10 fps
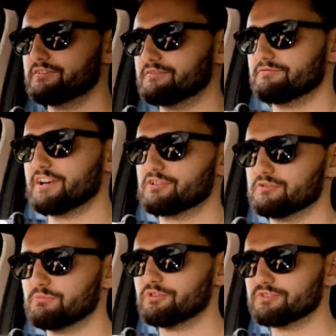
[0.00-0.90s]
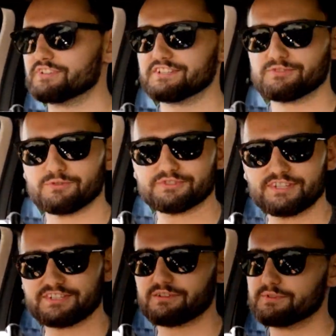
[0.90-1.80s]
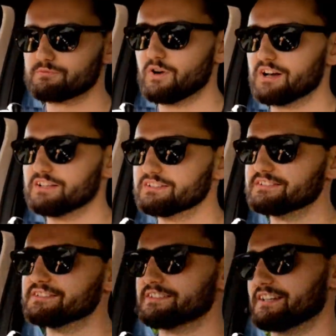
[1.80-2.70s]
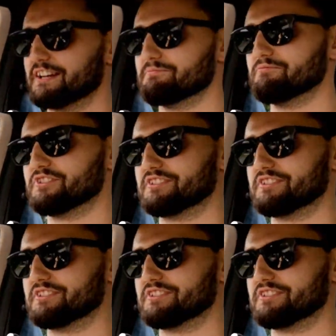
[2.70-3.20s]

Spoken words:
record Monza exhaust system as well, which